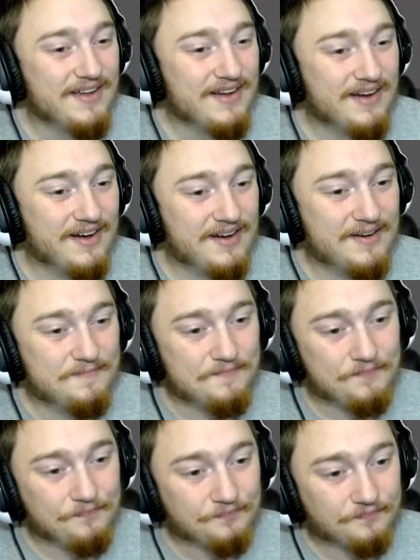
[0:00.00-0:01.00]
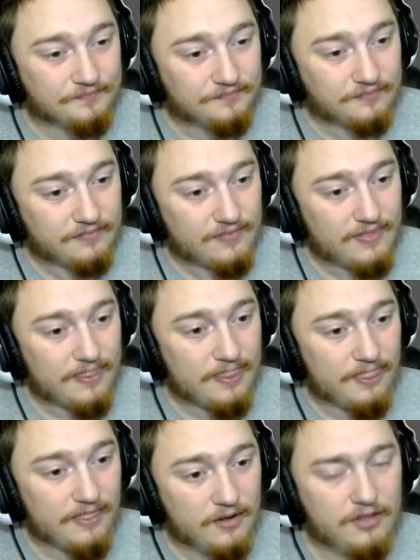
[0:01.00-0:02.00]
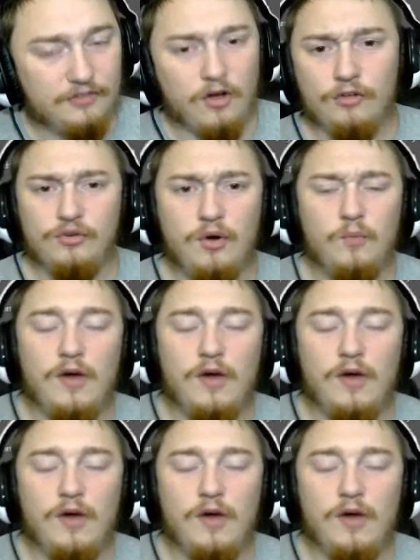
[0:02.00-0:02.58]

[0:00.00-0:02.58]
Because also,